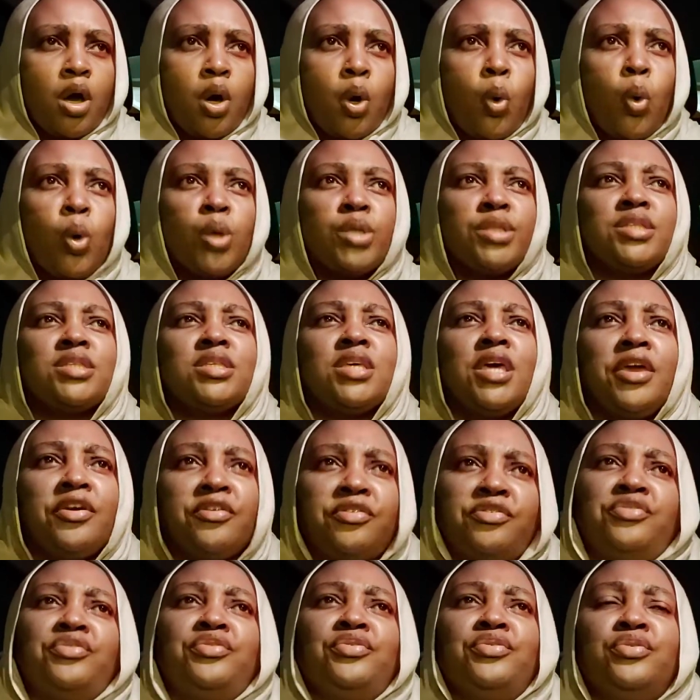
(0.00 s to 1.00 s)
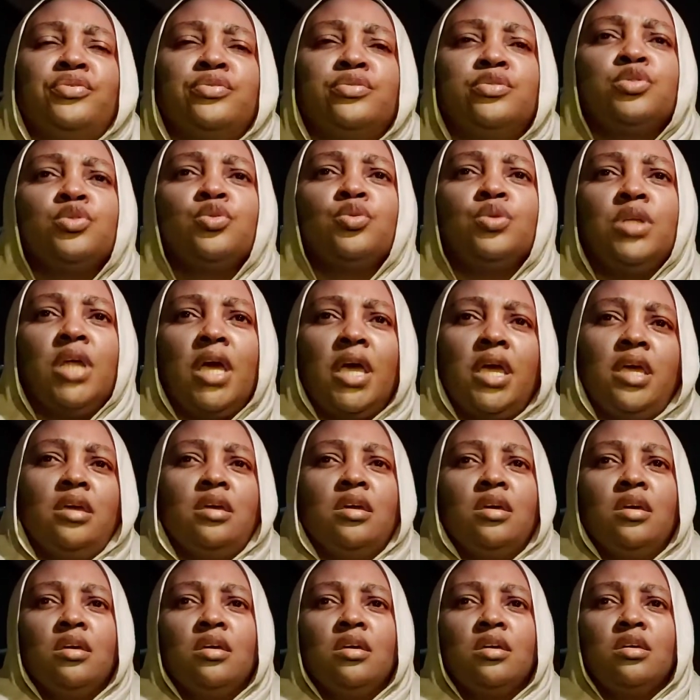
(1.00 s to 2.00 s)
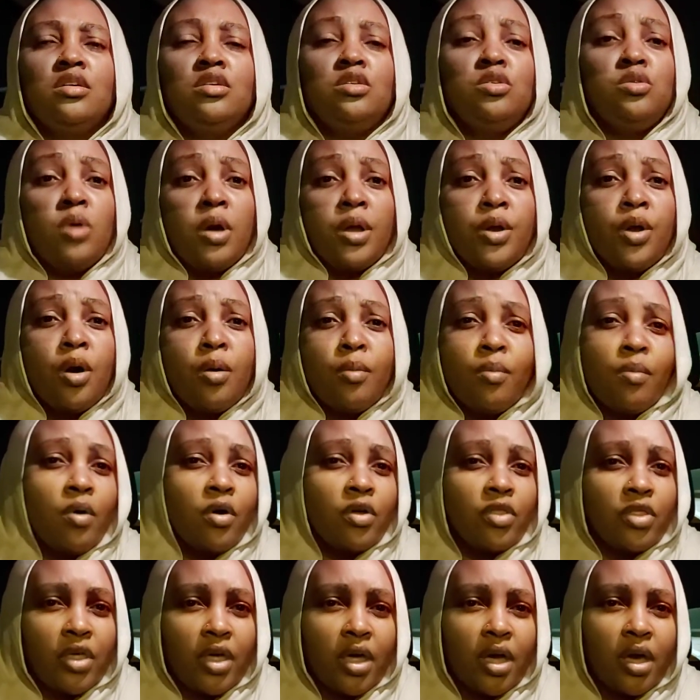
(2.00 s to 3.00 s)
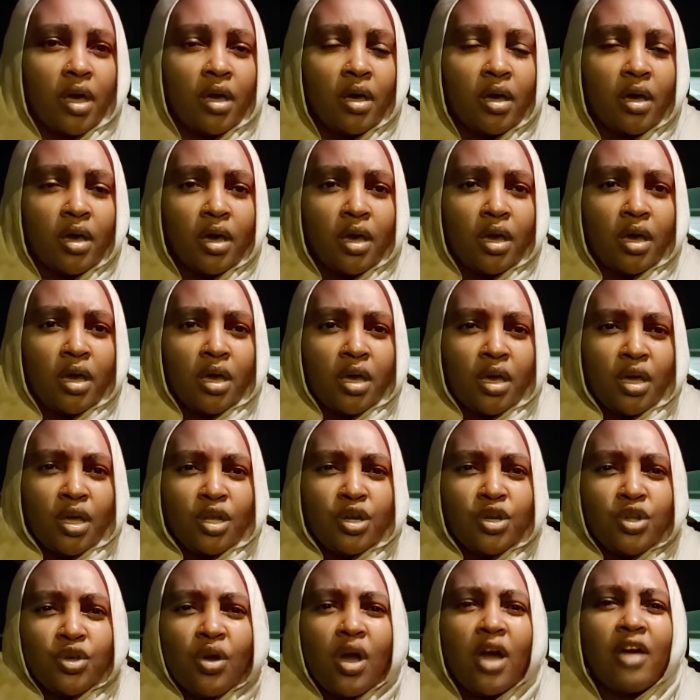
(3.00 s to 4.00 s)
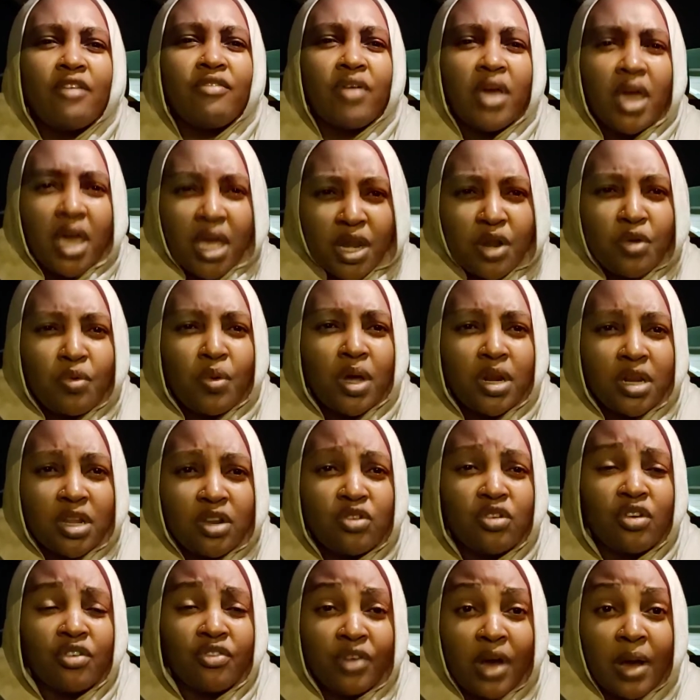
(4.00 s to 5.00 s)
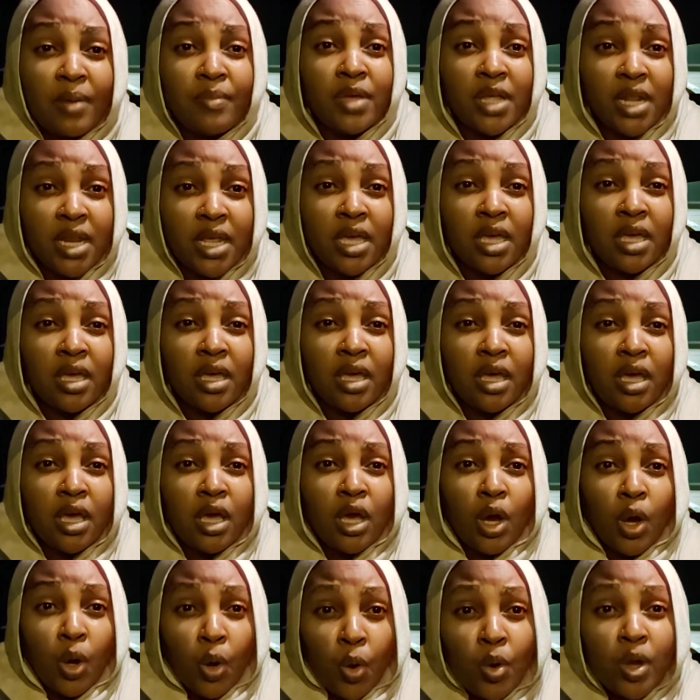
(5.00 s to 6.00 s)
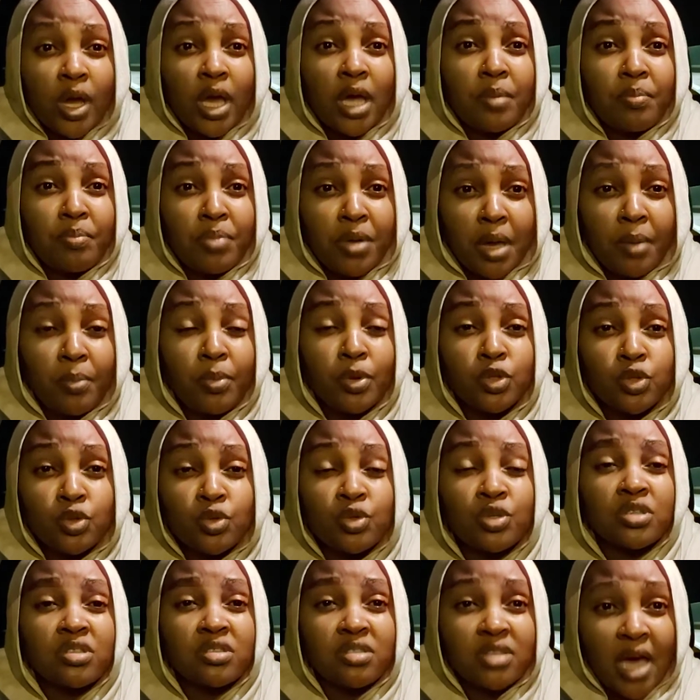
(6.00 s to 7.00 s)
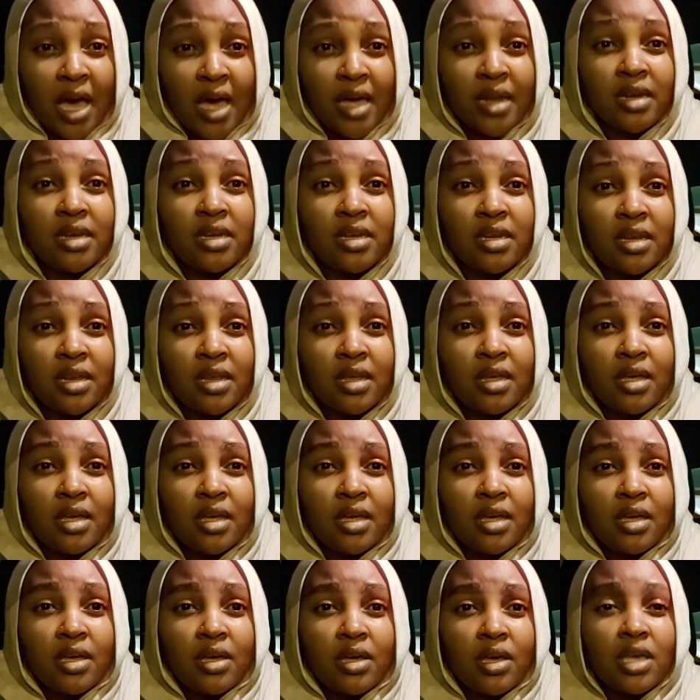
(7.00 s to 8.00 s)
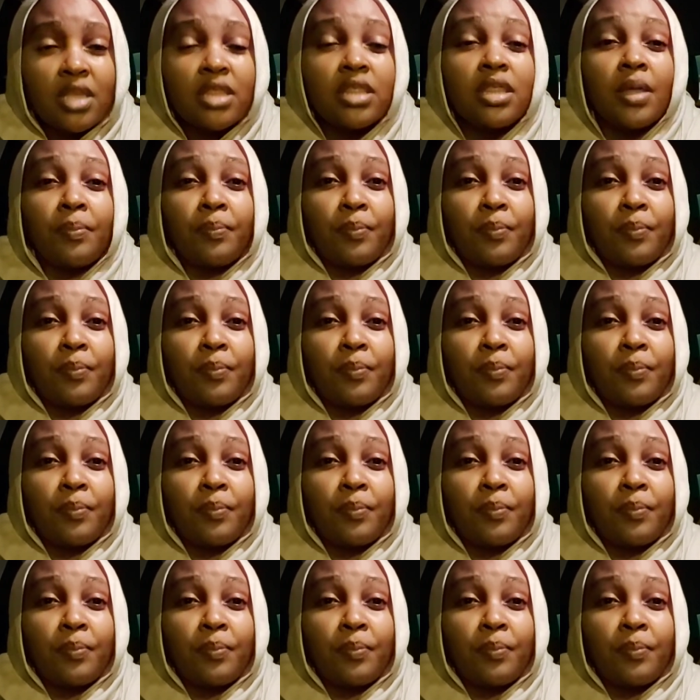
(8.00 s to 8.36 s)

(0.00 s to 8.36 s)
What if today you are no more there? Do you have anyone in your family who can be able to stand in the